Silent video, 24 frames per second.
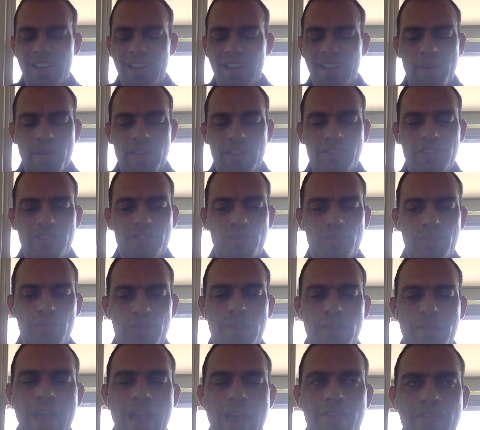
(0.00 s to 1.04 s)
I mean, this is
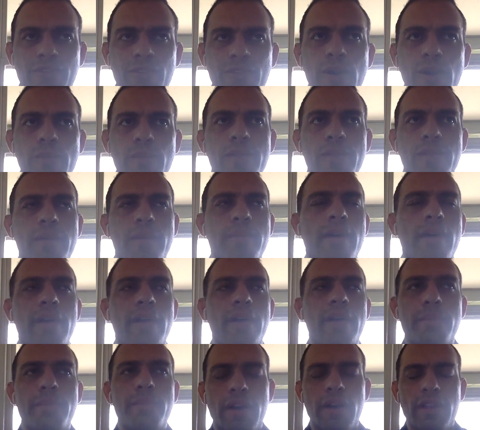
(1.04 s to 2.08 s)
really bad form on
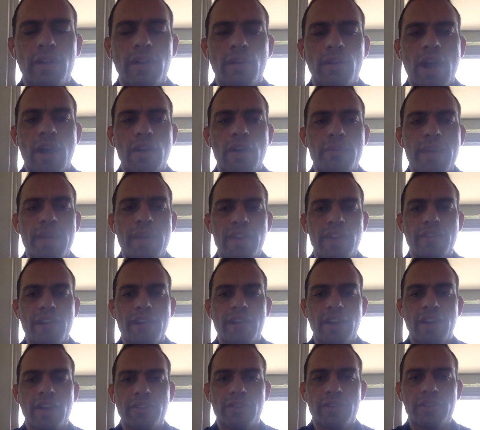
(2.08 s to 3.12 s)
the part of the router
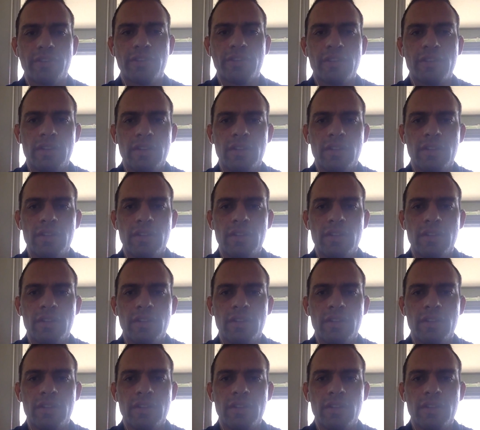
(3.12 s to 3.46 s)
manufacturers.